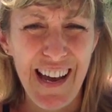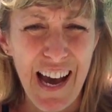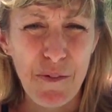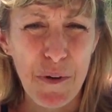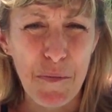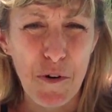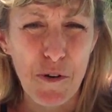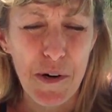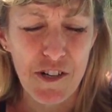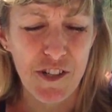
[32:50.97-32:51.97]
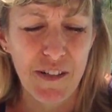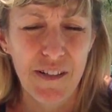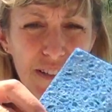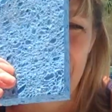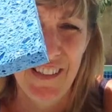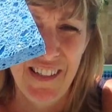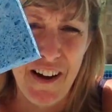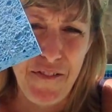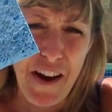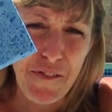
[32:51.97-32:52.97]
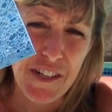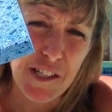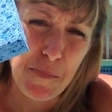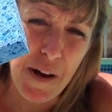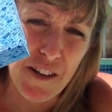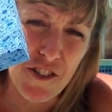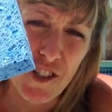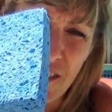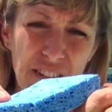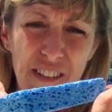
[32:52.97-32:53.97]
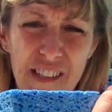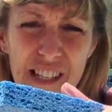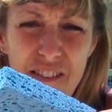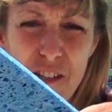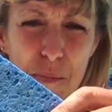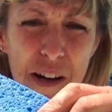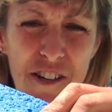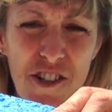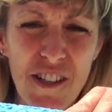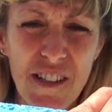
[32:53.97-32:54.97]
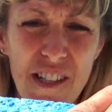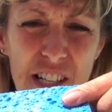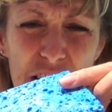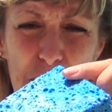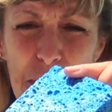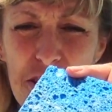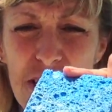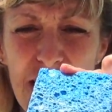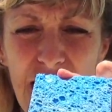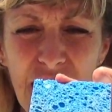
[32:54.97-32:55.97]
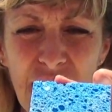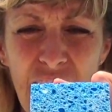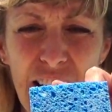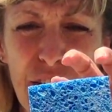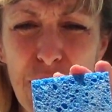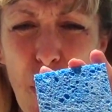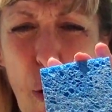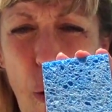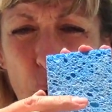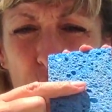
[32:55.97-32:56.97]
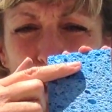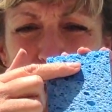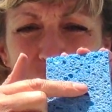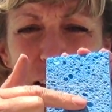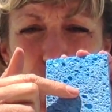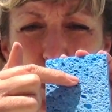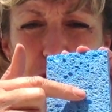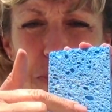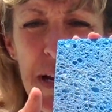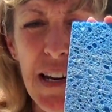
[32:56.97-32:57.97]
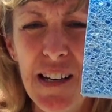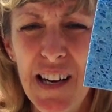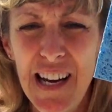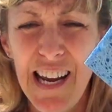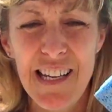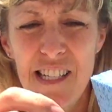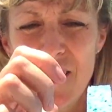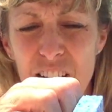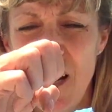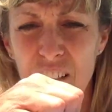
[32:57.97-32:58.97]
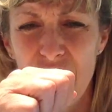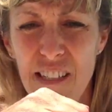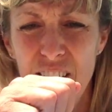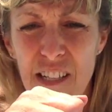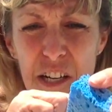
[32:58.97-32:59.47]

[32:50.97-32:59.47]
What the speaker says: had one more question. Found this sponge. See the sponge? Sponge has got a lot of holes in it, which mean it's a solid.